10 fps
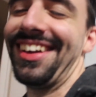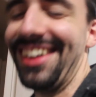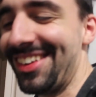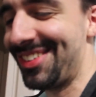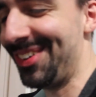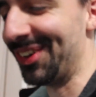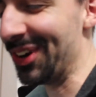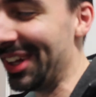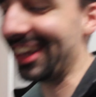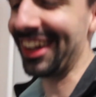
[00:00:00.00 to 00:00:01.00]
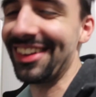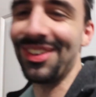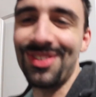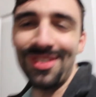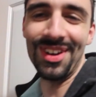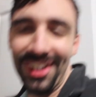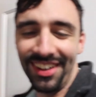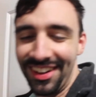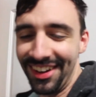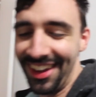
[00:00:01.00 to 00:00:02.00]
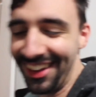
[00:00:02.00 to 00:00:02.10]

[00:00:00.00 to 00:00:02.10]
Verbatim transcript: It's too early to get this drunk, honey.